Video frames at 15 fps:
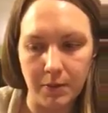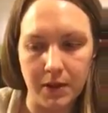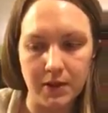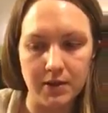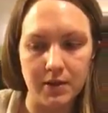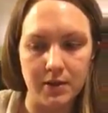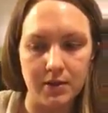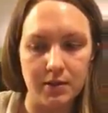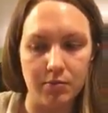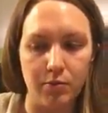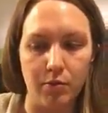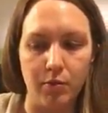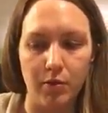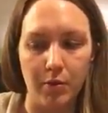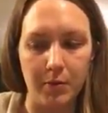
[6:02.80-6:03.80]
means it's
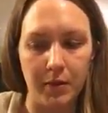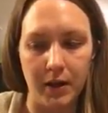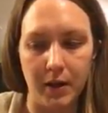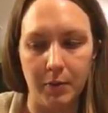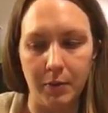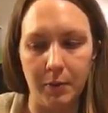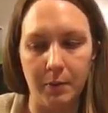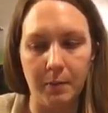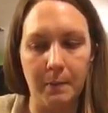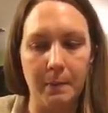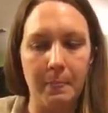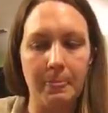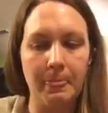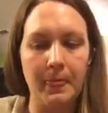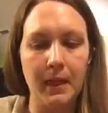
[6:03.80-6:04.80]
warmed up.
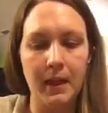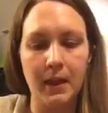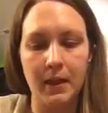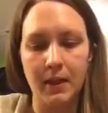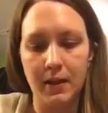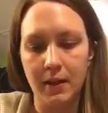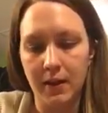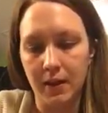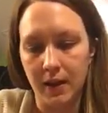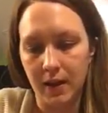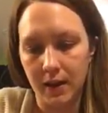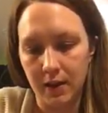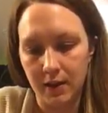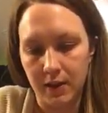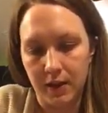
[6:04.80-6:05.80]

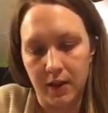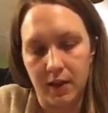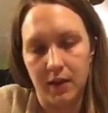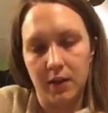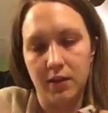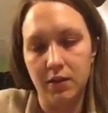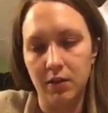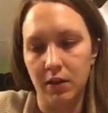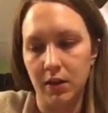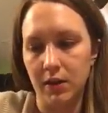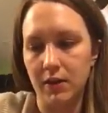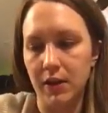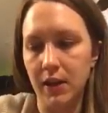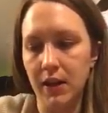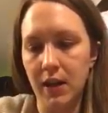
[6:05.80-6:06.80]
And then you're going
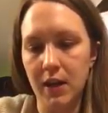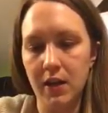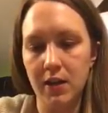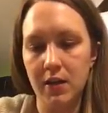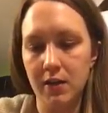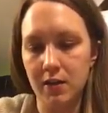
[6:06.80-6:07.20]
to take it